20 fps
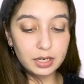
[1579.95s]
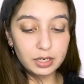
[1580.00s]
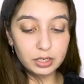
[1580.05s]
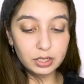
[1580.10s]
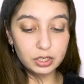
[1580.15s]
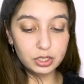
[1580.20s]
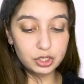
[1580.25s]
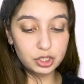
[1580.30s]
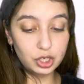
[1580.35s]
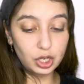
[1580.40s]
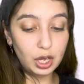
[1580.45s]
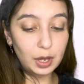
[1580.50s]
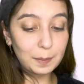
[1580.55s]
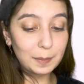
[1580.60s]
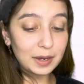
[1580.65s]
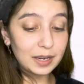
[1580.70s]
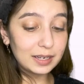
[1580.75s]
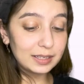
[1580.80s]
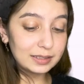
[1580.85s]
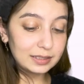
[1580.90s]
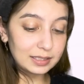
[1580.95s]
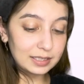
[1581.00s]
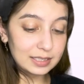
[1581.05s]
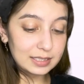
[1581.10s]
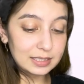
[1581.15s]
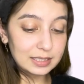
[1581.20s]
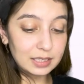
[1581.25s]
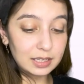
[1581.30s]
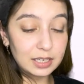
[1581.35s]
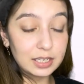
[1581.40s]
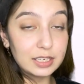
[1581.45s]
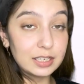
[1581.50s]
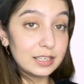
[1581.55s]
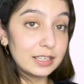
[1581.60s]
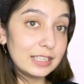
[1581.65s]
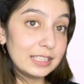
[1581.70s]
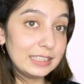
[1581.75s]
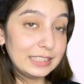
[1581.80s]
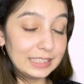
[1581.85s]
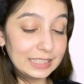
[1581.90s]
le, je, me, te, se,
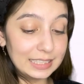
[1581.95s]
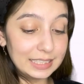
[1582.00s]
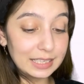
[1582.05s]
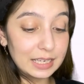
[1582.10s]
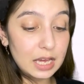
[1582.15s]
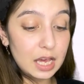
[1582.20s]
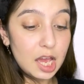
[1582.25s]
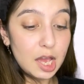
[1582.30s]
ne, di,